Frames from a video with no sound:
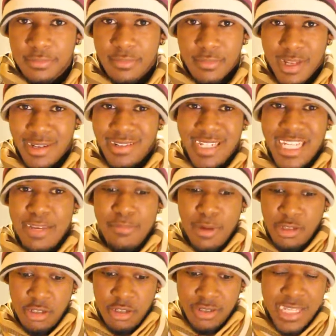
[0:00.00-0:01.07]
a
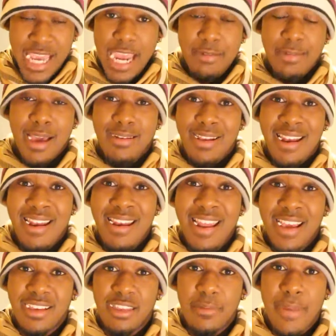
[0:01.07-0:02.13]
demon just came down and
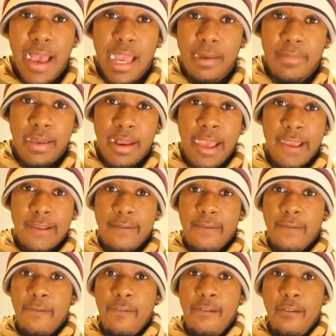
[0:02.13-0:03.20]
licked the back of my neck.
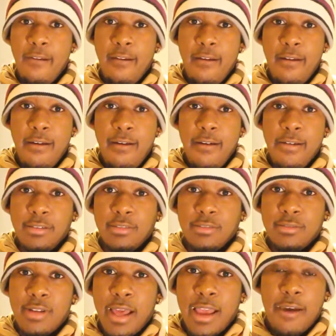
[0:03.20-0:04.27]

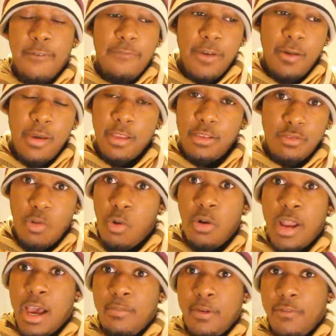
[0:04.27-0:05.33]
Like, I felt it all
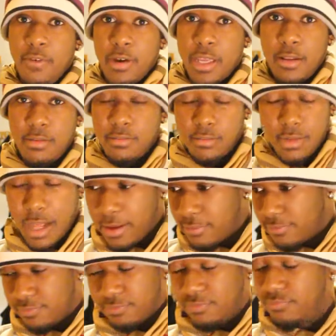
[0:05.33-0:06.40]
down my fucking, like,
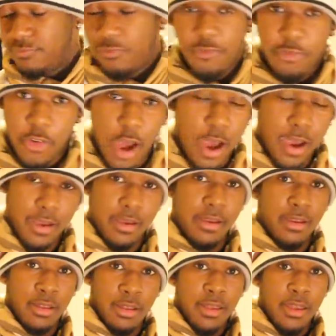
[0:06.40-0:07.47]
fuck.
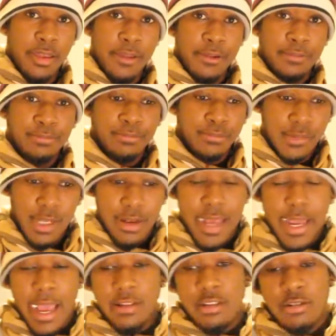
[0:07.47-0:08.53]

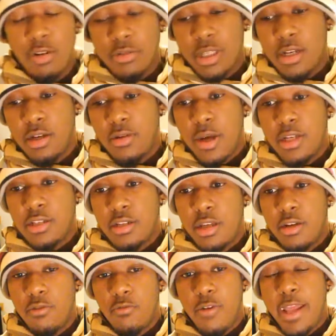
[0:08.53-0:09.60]
Like, I just looked at the
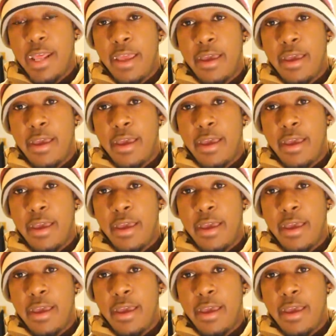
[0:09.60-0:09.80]
question, read